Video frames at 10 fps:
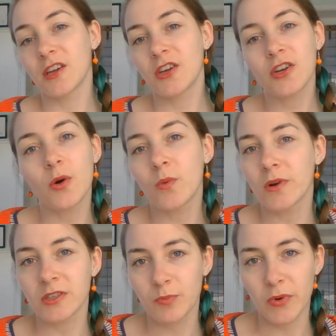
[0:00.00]
you don't want
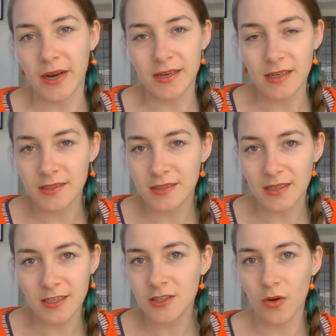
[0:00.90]
to spread this.
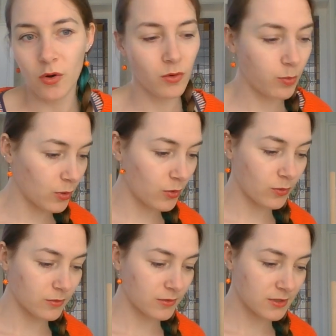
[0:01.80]
It's a horrible
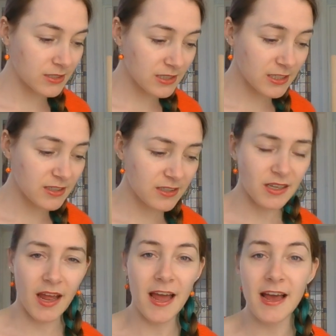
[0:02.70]
disease,
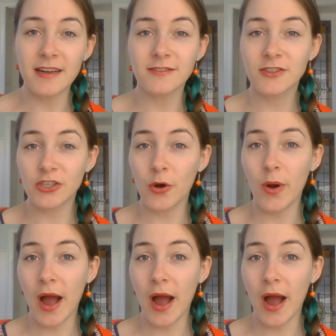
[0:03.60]
and so